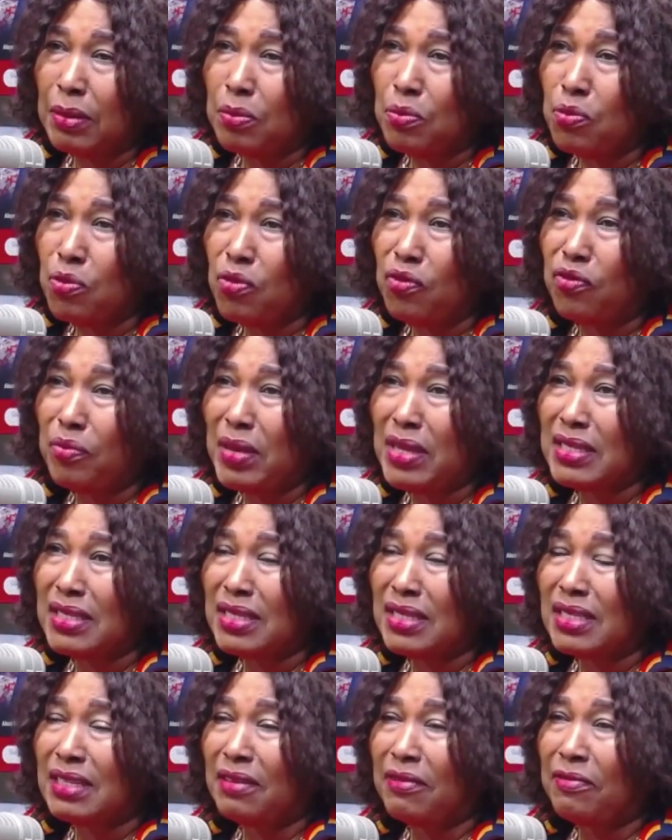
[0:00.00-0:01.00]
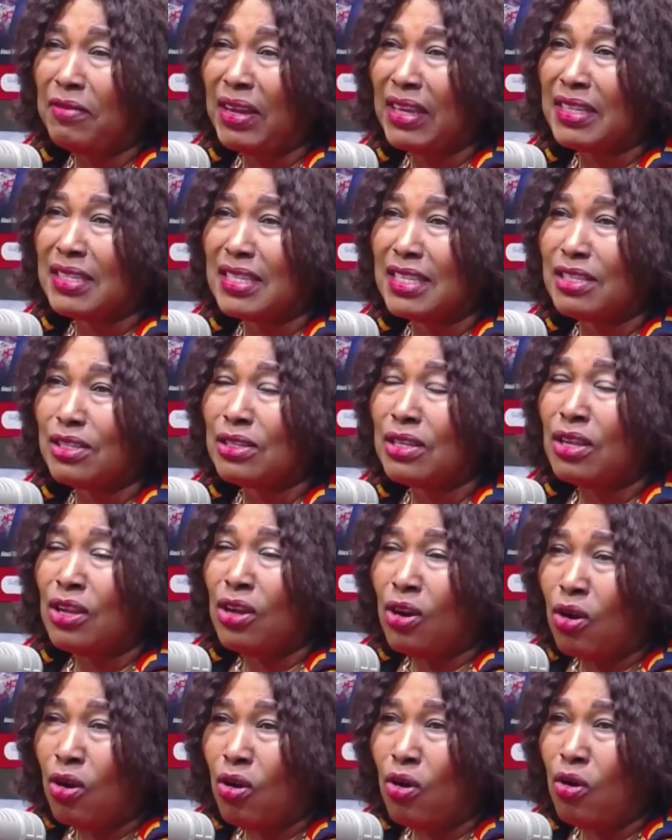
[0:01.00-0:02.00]
movement in the factors
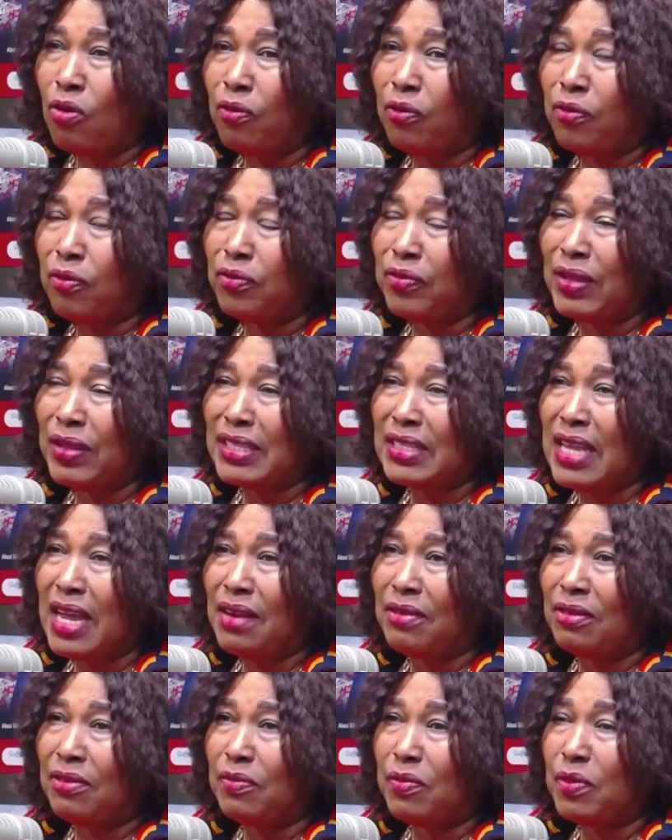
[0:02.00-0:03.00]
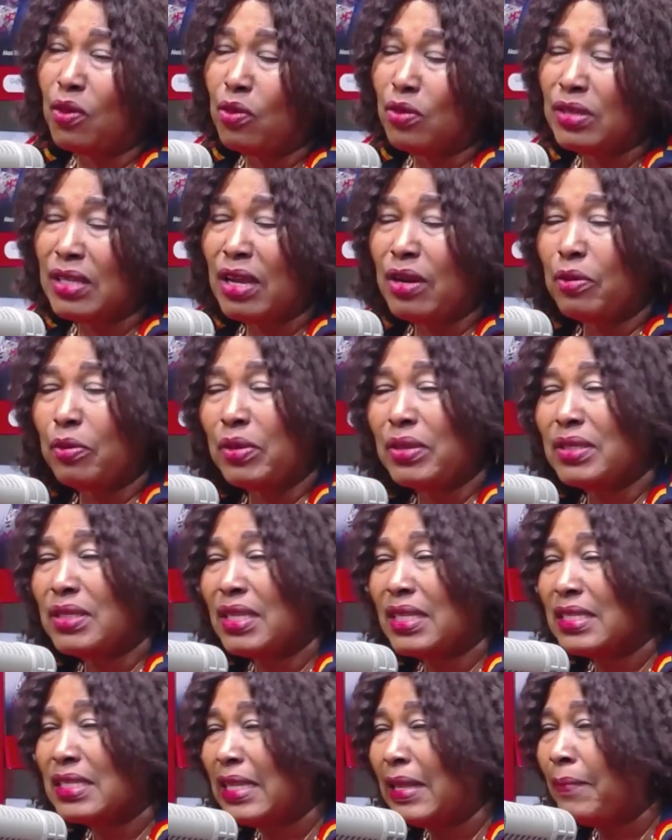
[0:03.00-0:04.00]
of the tariff, because I
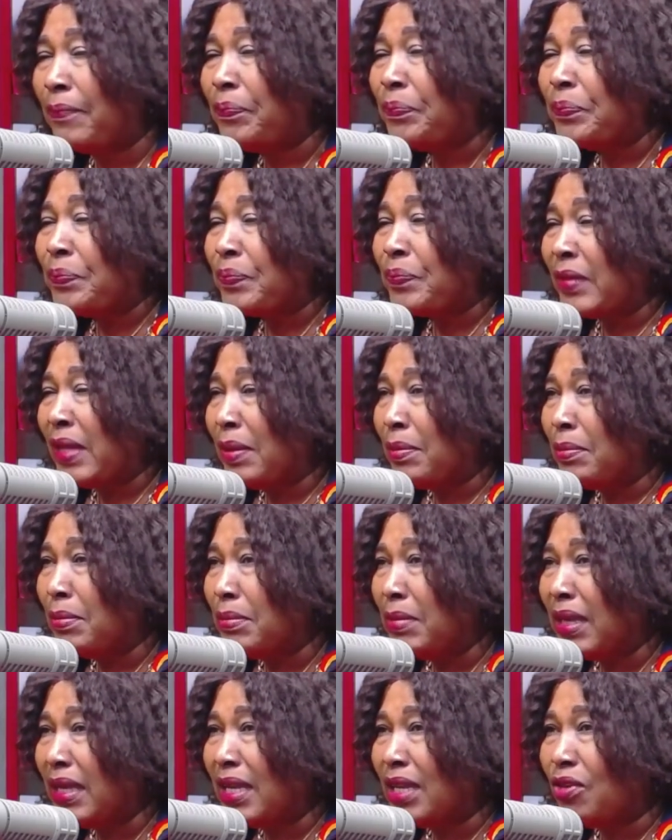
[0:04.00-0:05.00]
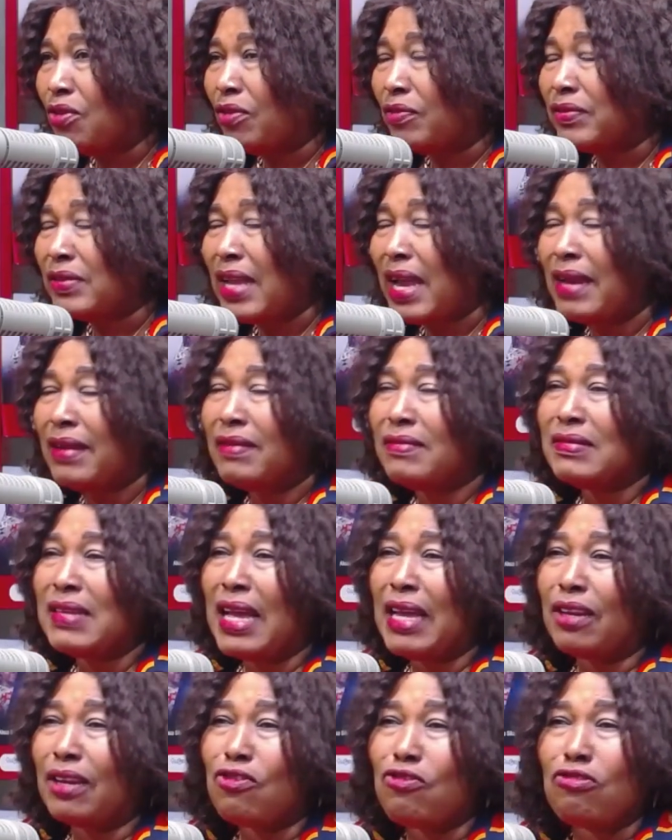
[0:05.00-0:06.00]
always say, the making of
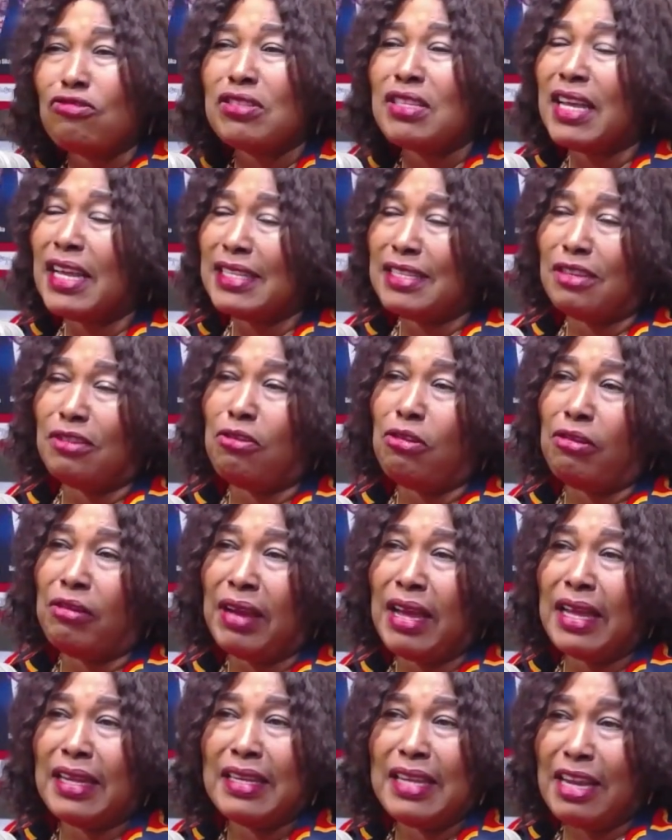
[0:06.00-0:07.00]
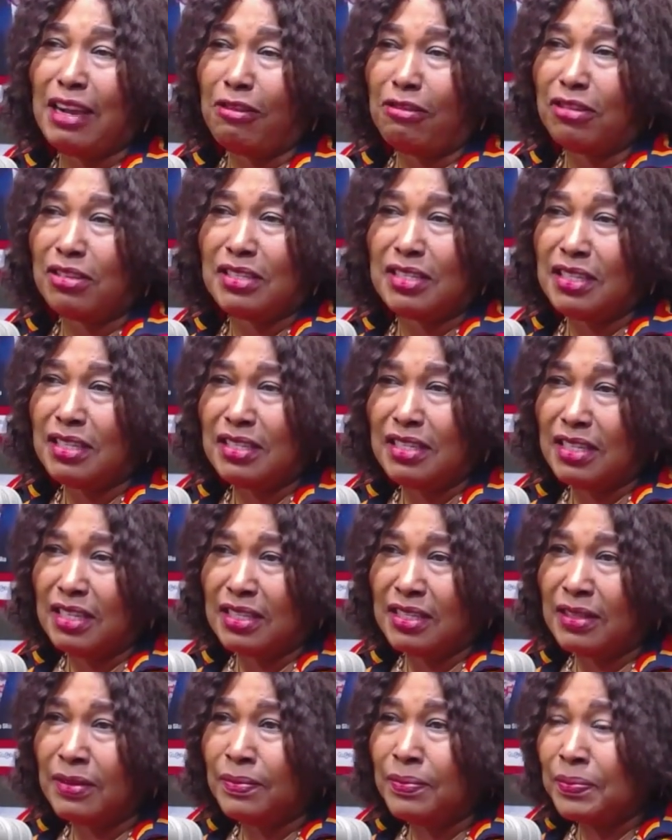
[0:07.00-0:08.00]
tariffs are not categorical; they are
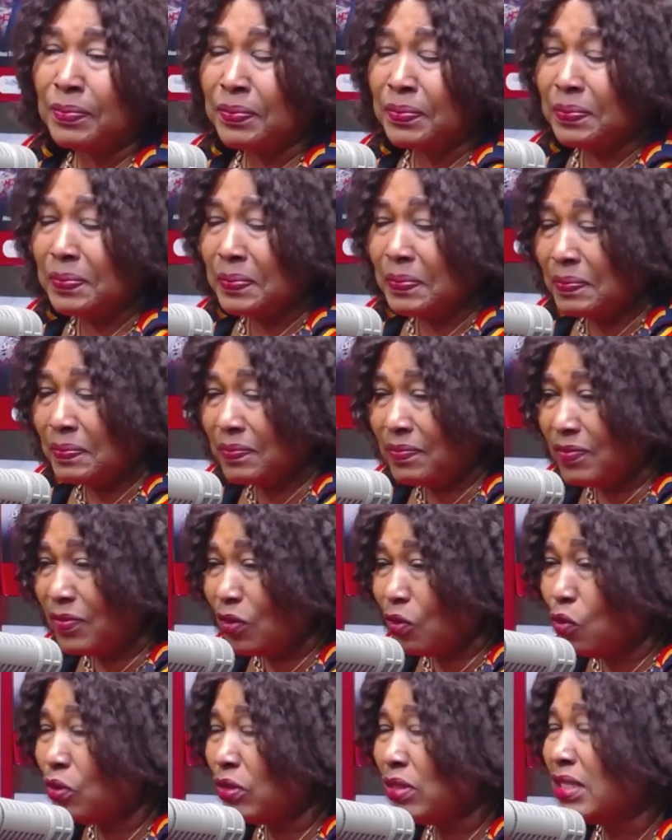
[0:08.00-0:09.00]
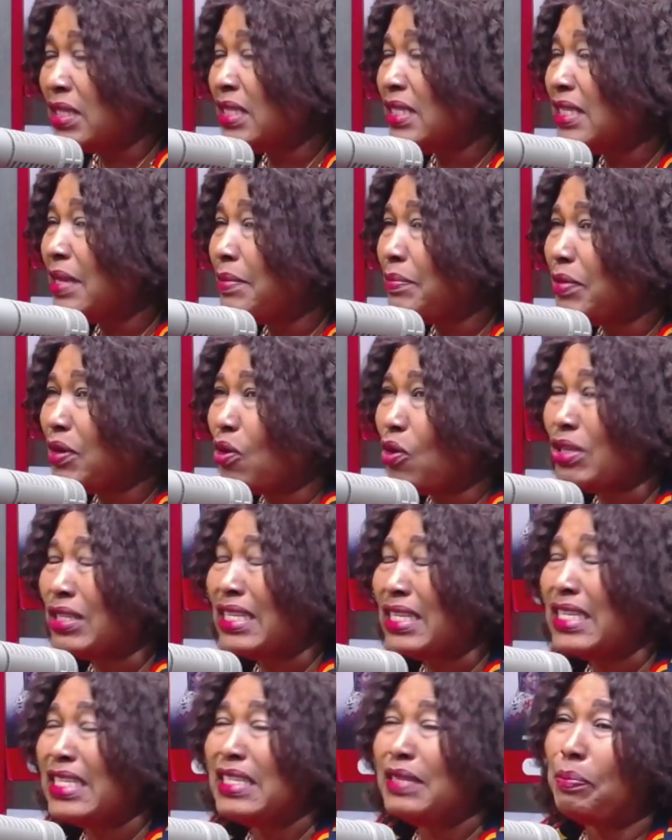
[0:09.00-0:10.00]
contingent. Contingent
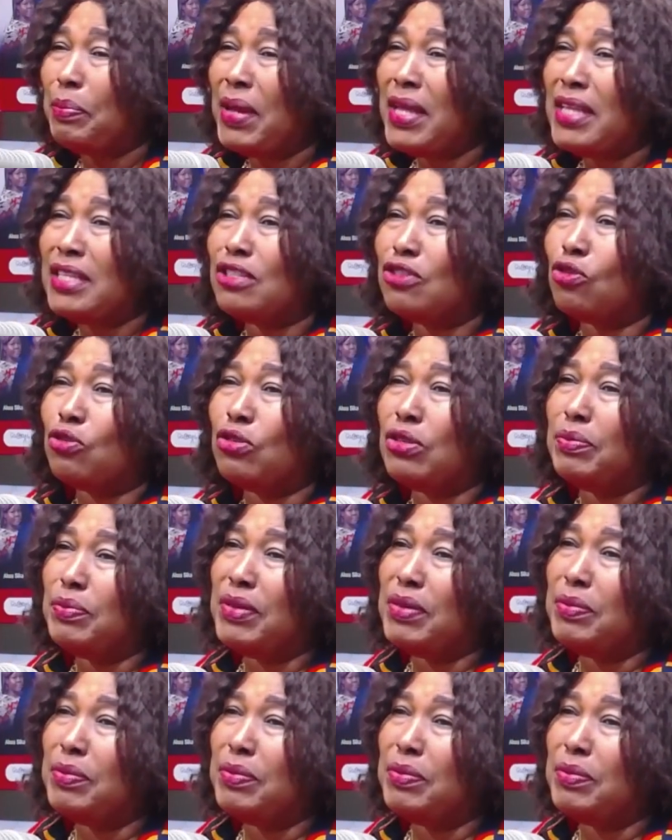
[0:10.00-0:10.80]
because it depends on the